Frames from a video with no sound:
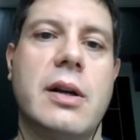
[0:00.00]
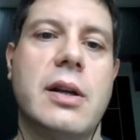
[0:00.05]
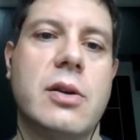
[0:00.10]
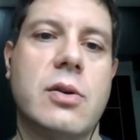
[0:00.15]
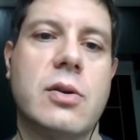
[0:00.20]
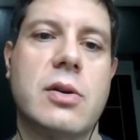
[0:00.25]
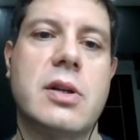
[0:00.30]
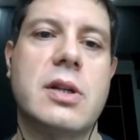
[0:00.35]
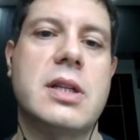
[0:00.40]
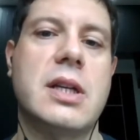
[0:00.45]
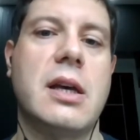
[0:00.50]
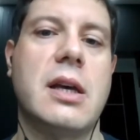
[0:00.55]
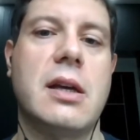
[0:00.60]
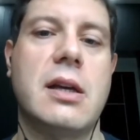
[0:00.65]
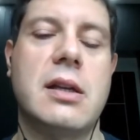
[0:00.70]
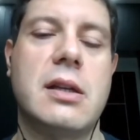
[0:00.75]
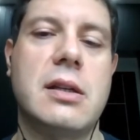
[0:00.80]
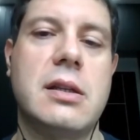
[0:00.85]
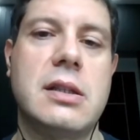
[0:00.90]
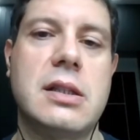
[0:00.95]
in order
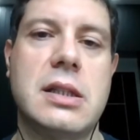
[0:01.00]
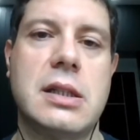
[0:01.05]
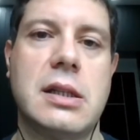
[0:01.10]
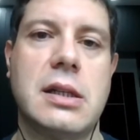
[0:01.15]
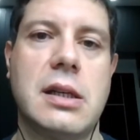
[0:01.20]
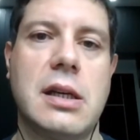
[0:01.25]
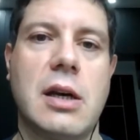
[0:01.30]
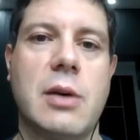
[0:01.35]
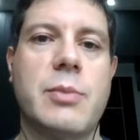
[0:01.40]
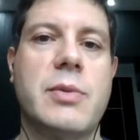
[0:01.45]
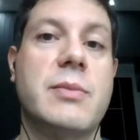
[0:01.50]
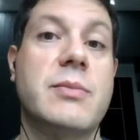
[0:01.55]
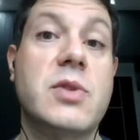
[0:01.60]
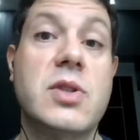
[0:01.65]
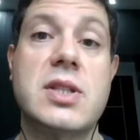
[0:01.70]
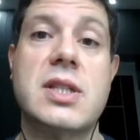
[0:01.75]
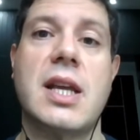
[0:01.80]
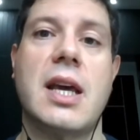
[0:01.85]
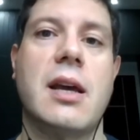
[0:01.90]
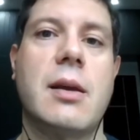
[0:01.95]
to to help them to
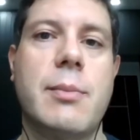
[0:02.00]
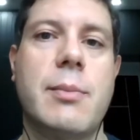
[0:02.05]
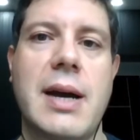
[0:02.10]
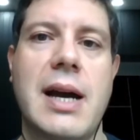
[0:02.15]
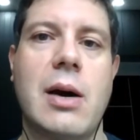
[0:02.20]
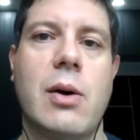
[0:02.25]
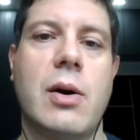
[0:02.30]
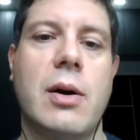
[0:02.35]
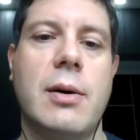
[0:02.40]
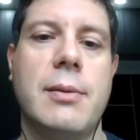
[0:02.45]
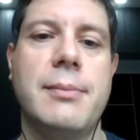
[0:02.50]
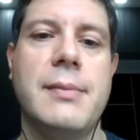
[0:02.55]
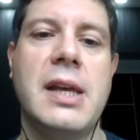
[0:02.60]
stay in power